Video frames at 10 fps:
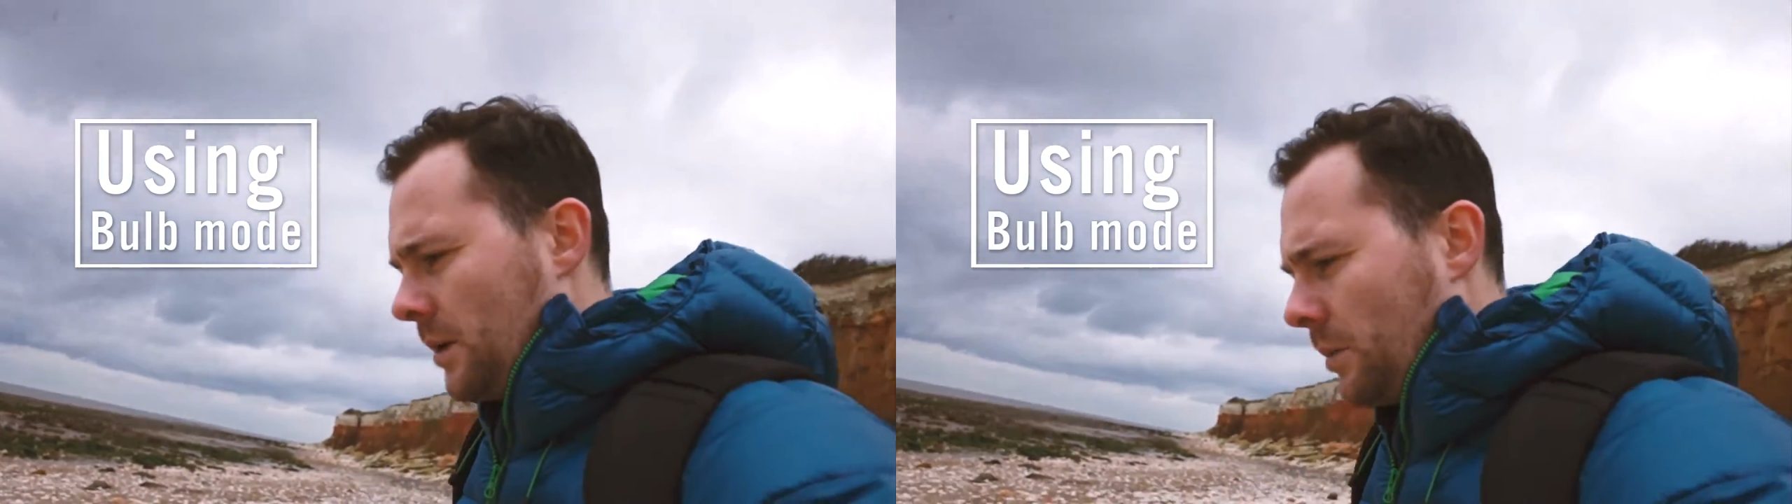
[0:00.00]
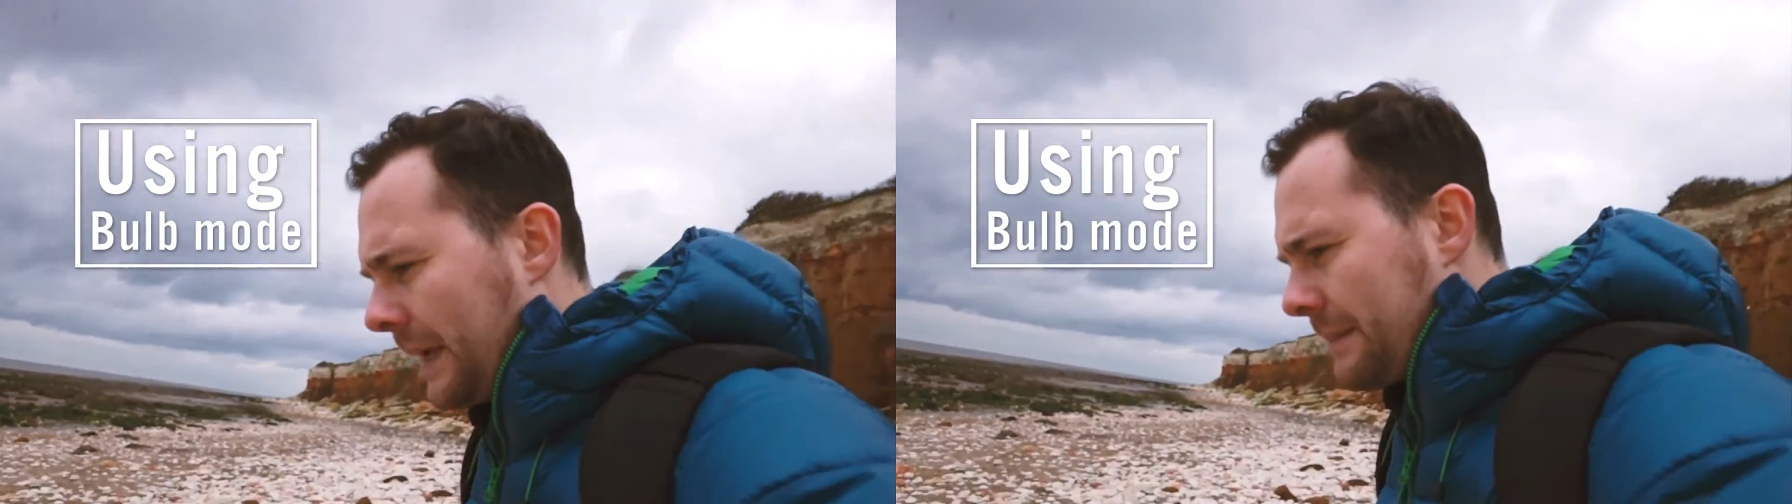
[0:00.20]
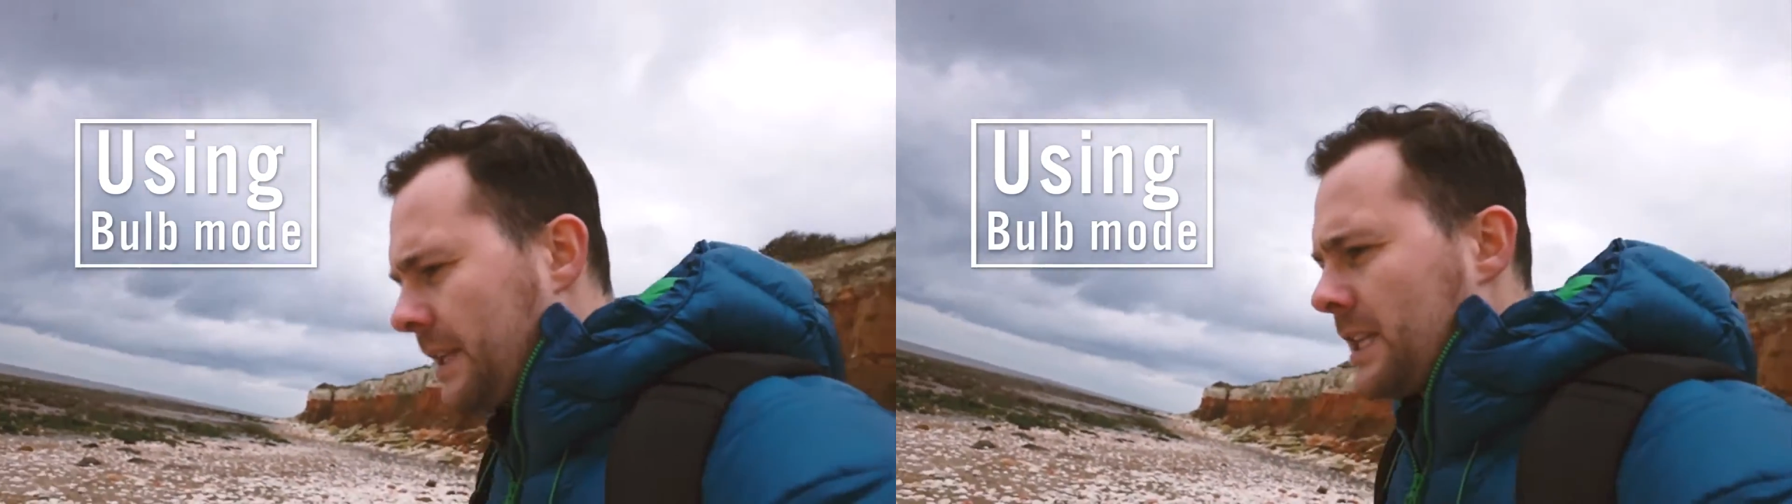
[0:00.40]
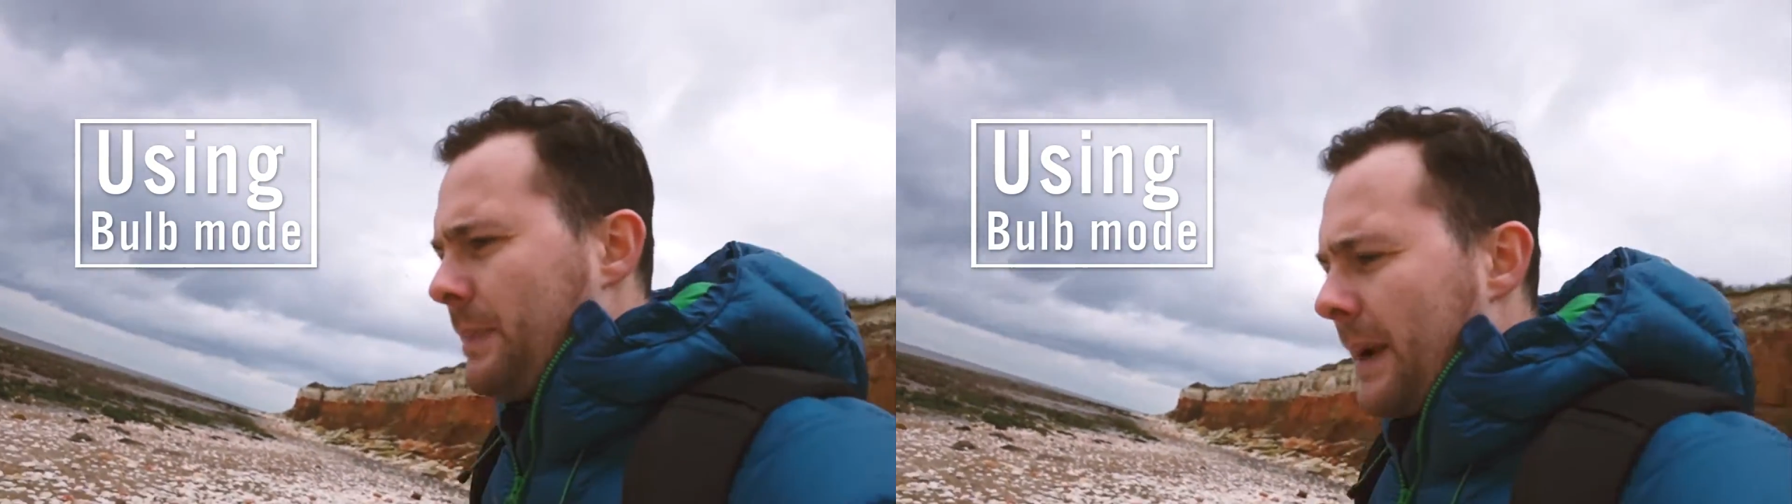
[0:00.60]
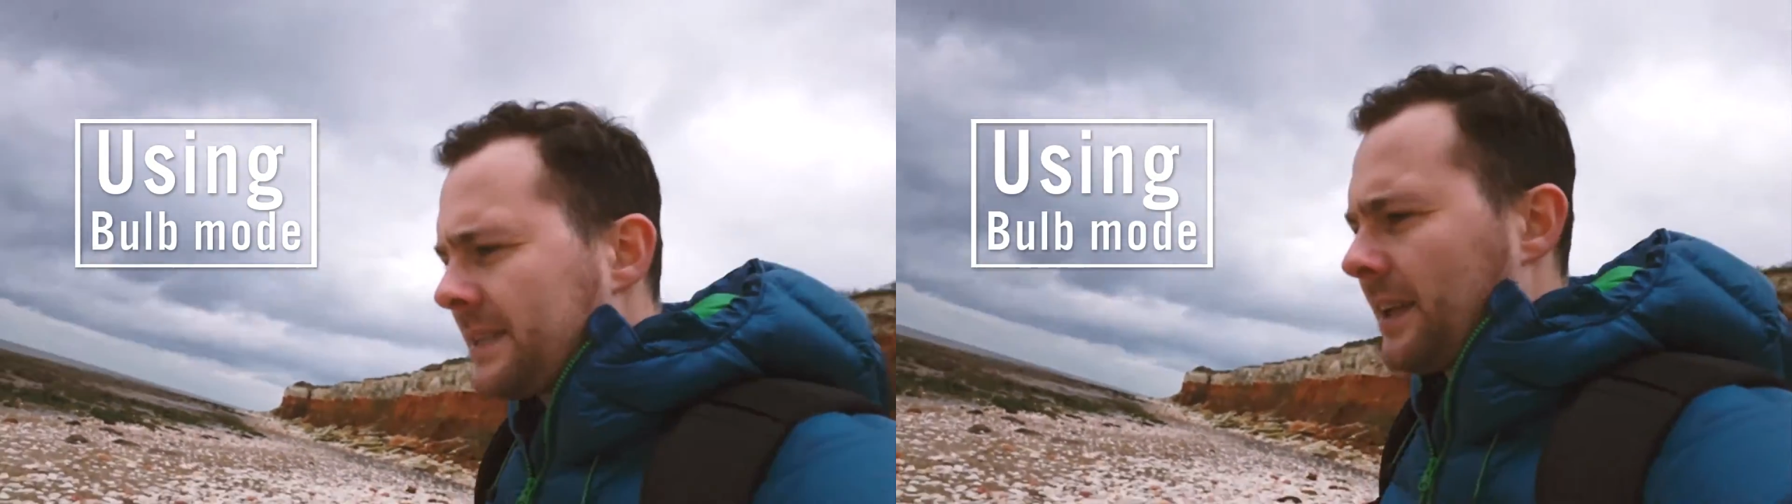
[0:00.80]
welcome to this
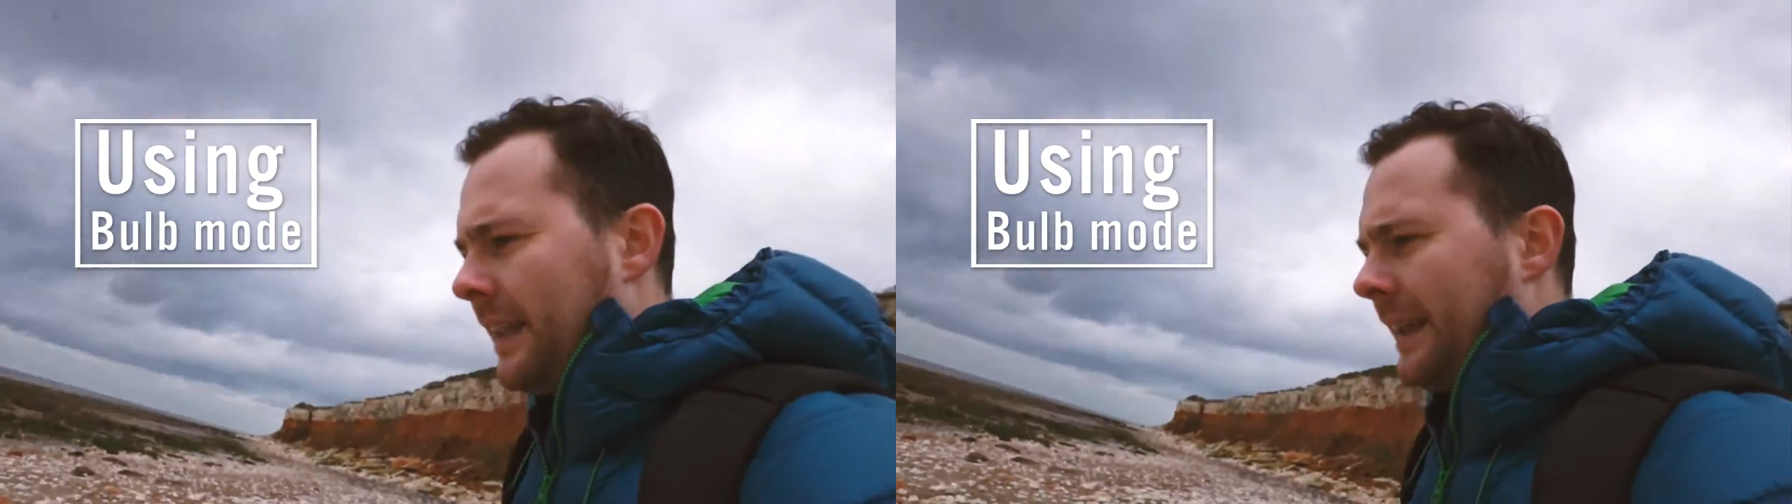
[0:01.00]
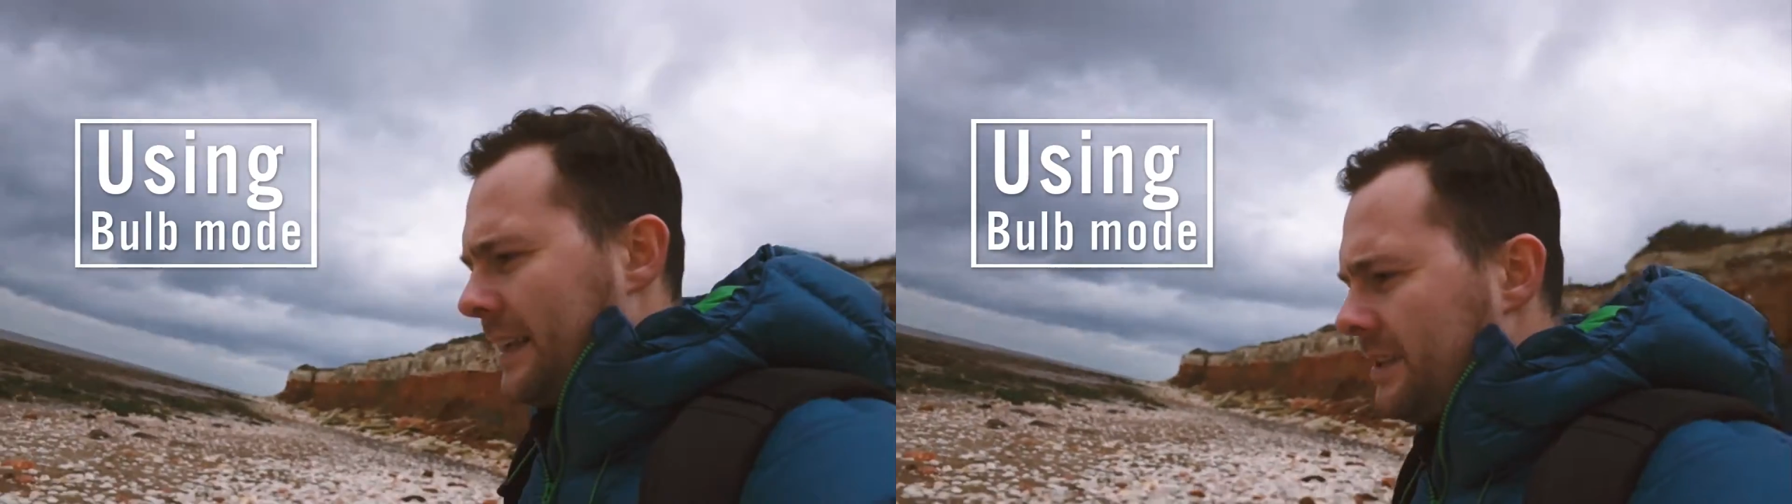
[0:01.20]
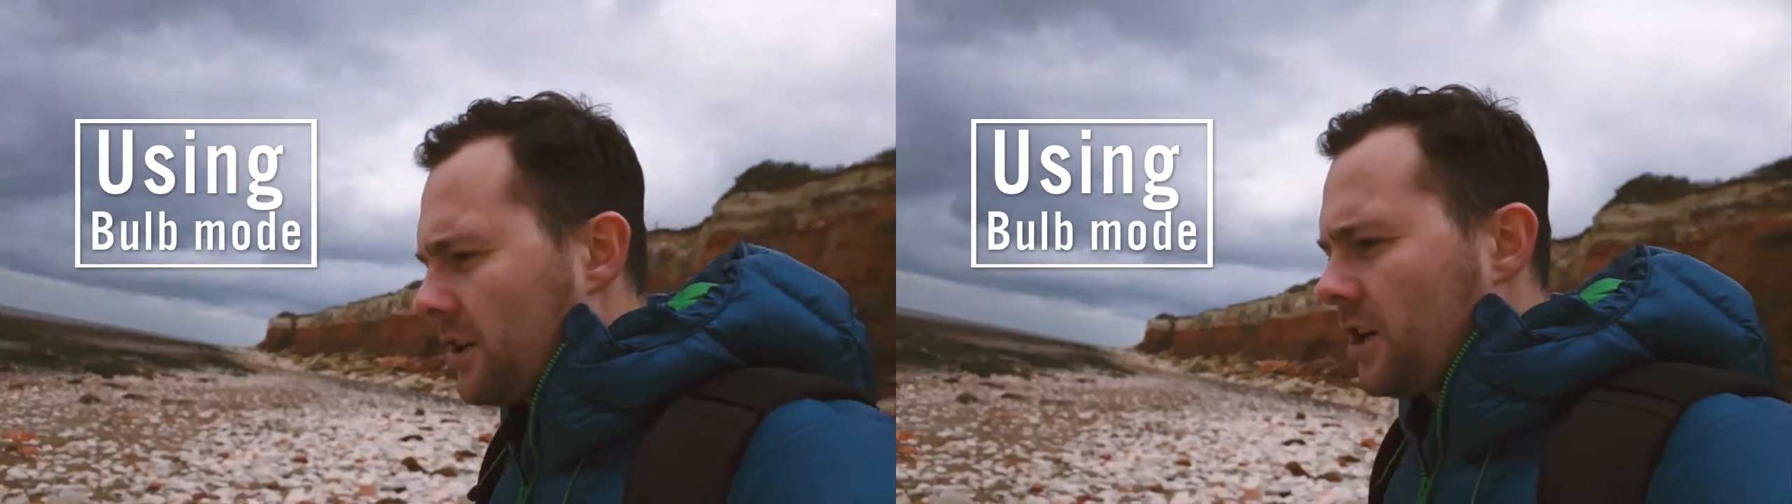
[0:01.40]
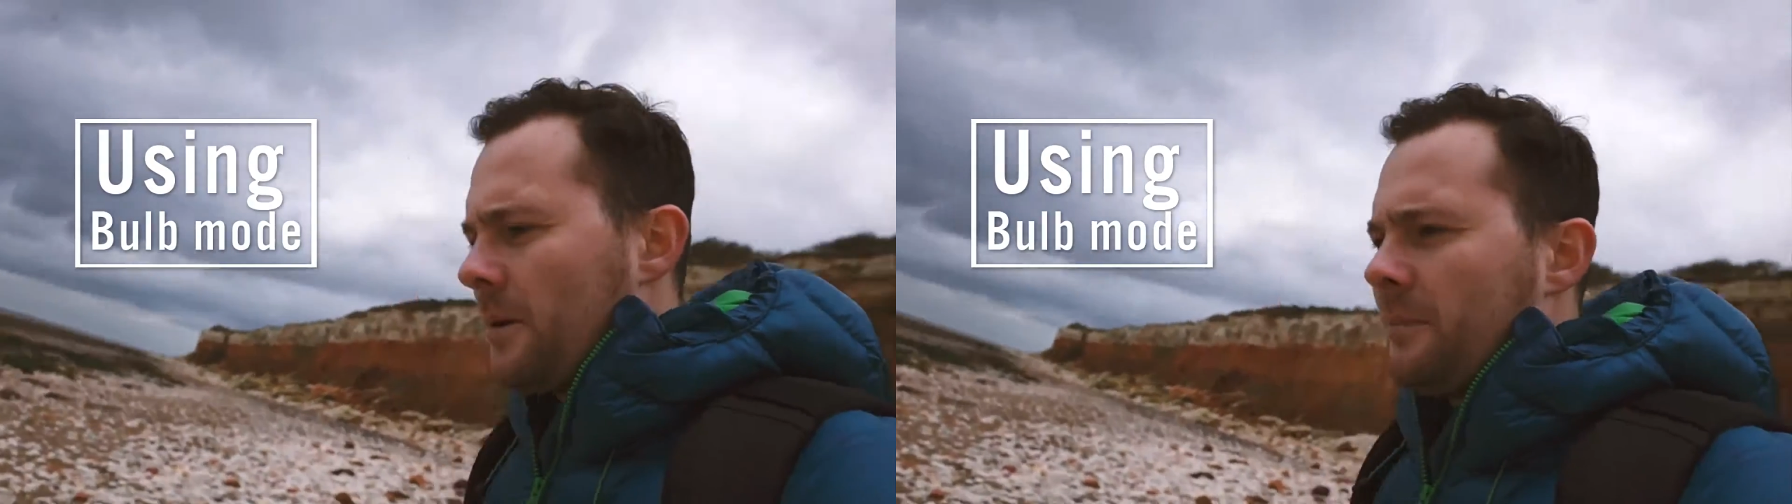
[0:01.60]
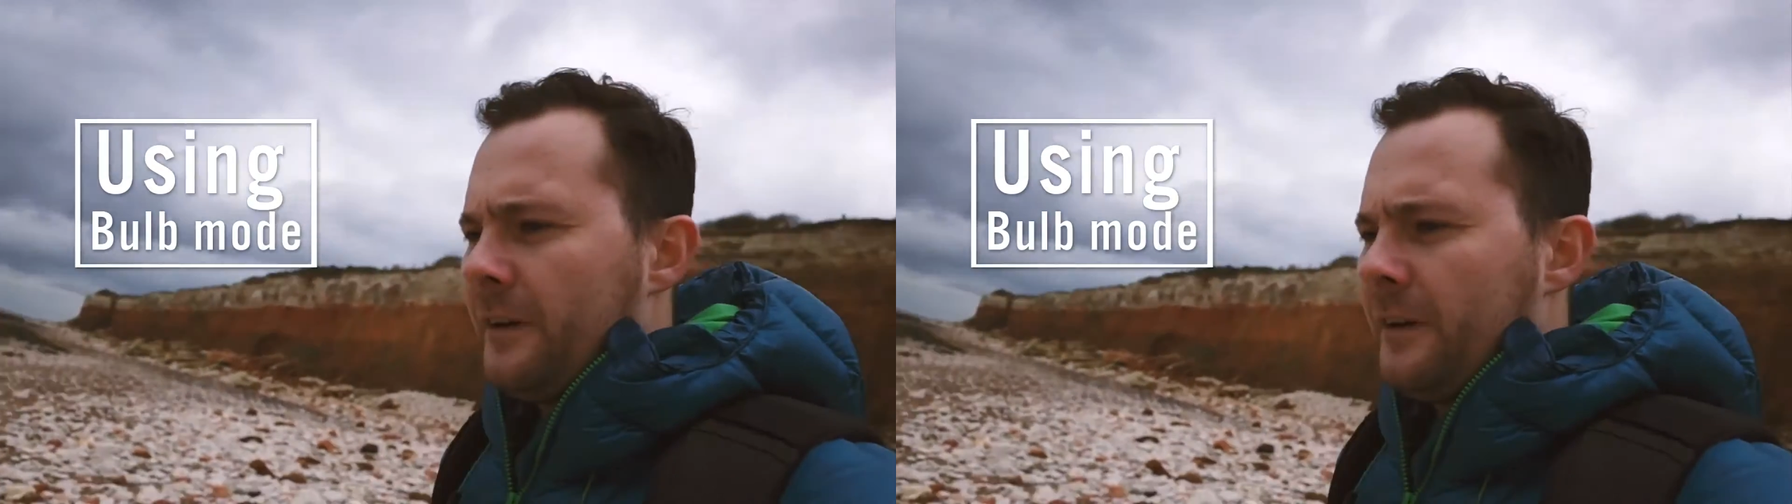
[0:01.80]
pixelclick.com